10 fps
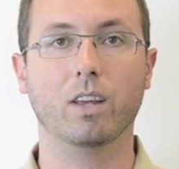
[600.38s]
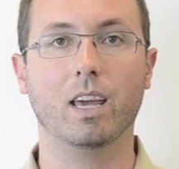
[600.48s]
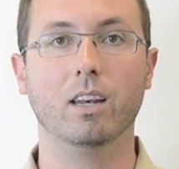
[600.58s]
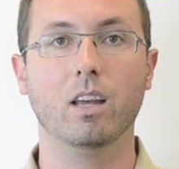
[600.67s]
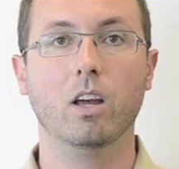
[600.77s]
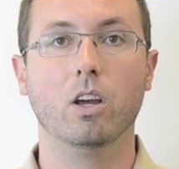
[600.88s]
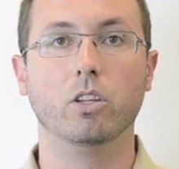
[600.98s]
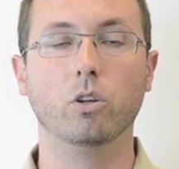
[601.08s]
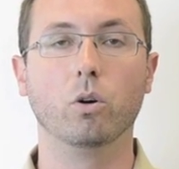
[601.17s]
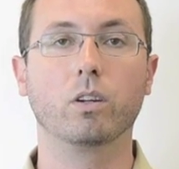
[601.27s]
and
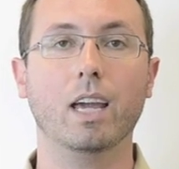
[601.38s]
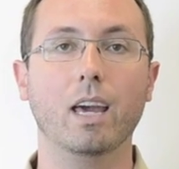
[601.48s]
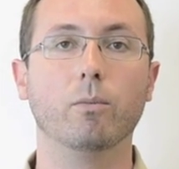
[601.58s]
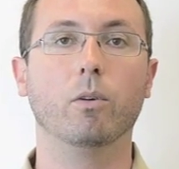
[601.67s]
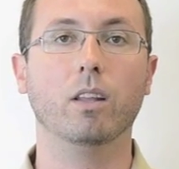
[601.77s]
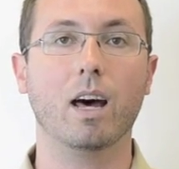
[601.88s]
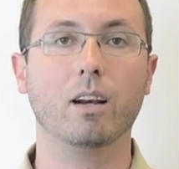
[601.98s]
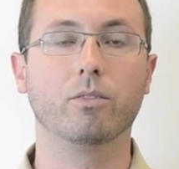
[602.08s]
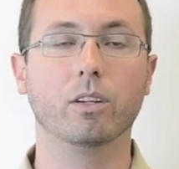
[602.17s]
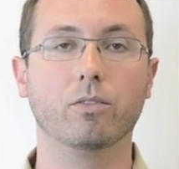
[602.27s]
you'll get a lot
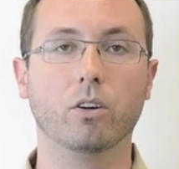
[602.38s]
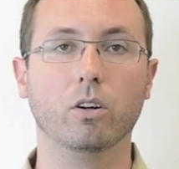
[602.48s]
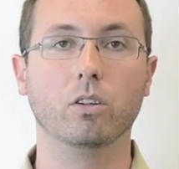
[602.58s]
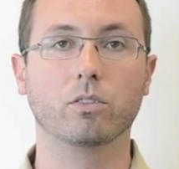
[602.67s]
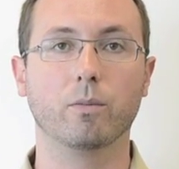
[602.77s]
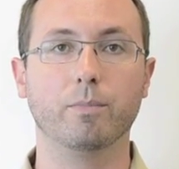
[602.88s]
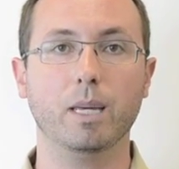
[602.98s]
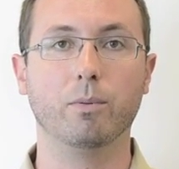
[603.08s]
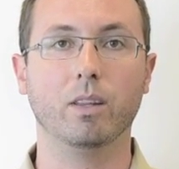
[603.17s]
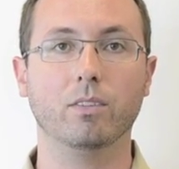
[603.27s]
of referrals from
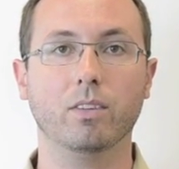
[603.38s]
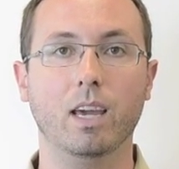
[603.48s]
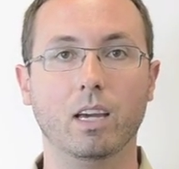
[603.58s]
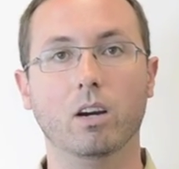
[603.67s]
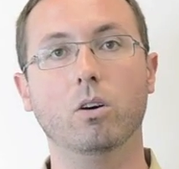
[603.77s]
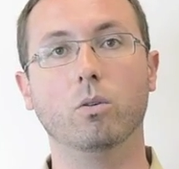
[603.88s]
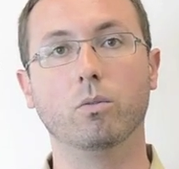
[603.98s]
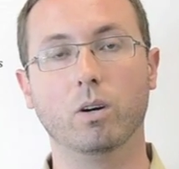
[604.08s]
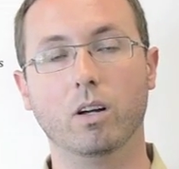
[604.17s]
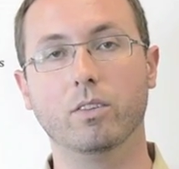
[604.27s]
people that say, oh,
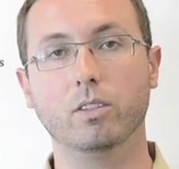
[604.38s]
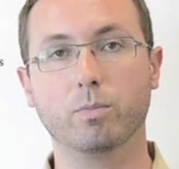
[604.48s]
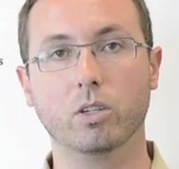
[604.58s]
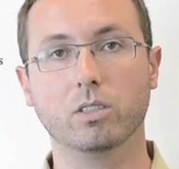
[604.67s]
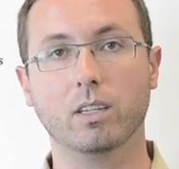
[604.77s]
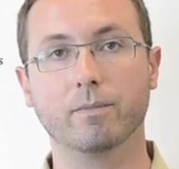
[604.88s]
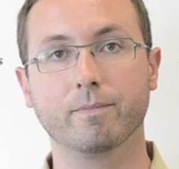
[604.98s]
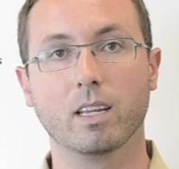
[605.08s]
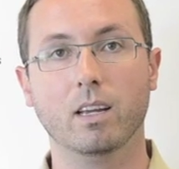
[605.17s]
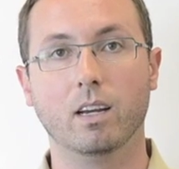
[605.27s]
well, this person,
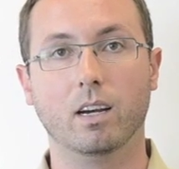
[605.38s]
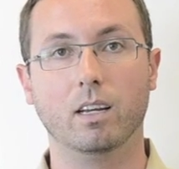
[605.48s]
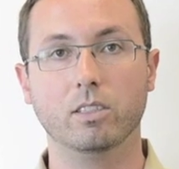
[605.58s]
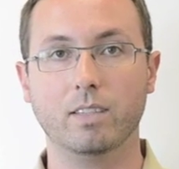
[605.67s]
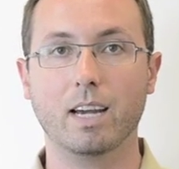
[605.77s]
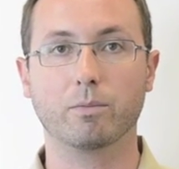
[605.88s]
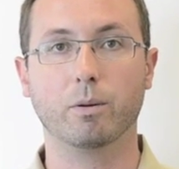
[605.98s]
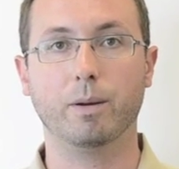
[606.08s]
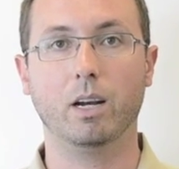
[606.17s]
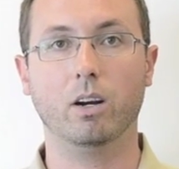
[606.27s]
this tax
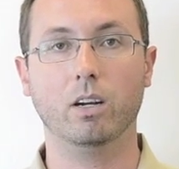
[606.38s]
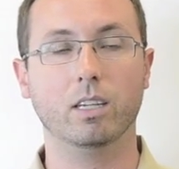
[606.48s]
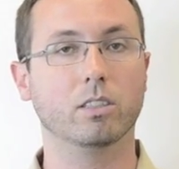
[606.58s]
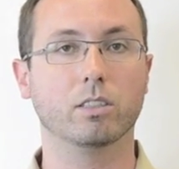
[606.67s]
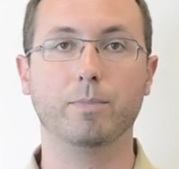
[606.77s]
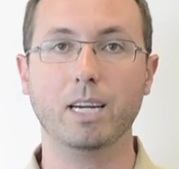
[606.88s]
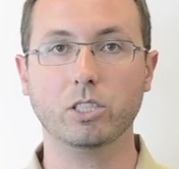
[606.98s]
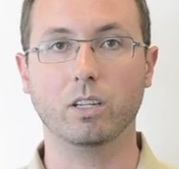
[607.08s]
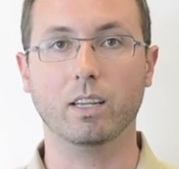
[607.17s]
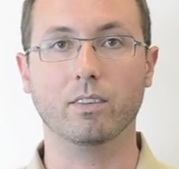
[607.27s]
preparer is a
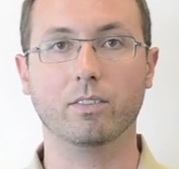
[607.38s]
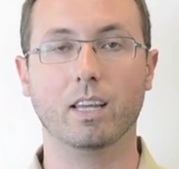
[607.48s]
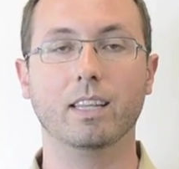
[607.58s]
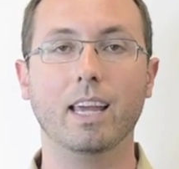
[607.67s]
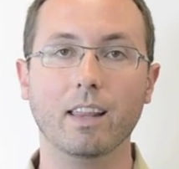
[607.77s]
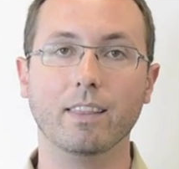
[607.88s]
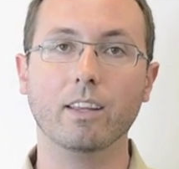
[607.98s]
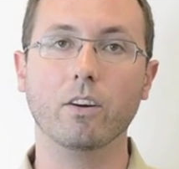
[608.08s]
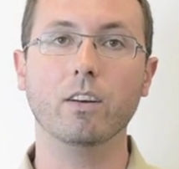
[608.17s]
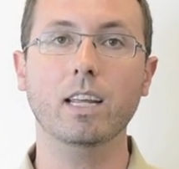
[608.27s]
specialist, and
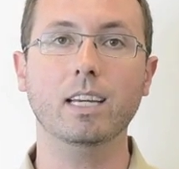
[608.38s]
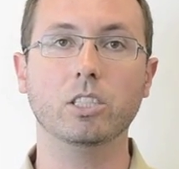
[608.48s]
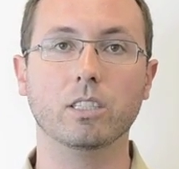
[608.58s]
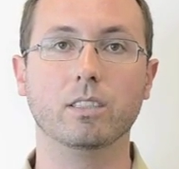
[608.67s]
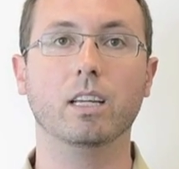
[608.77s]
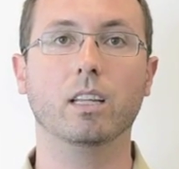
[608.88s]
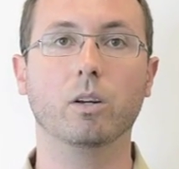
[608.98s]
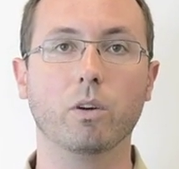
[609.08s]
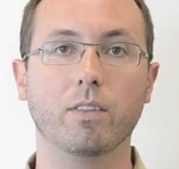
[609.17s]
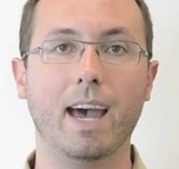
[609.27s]
their niche is
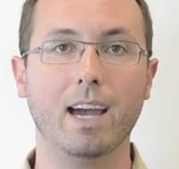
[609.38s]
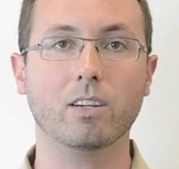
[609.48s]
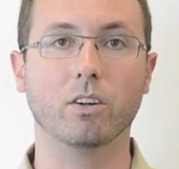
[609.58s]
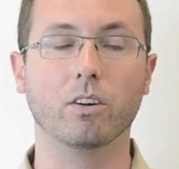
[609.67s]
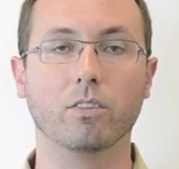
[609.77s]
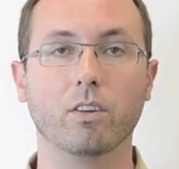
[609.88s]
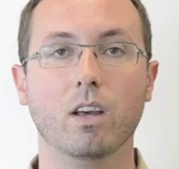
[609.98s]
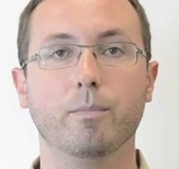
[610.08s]
dealing with actors.